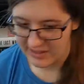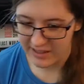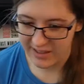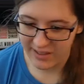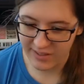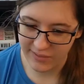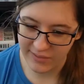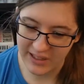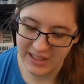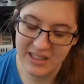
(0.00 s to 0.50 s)

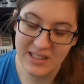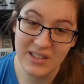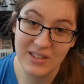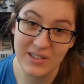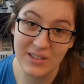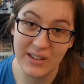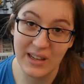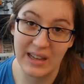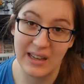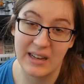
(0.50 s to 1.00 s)
Next one
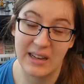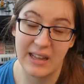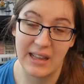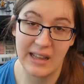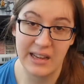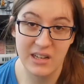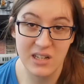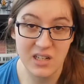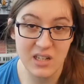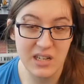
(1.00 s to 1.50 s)
to get
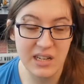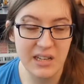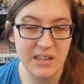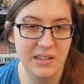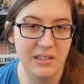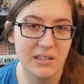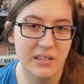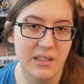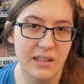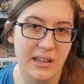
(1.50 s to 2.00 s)
a
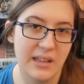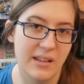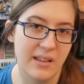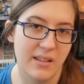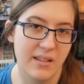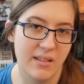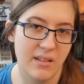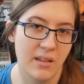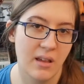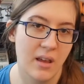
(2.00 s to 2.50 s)
shield
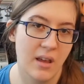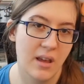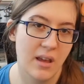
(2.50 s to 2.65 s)
is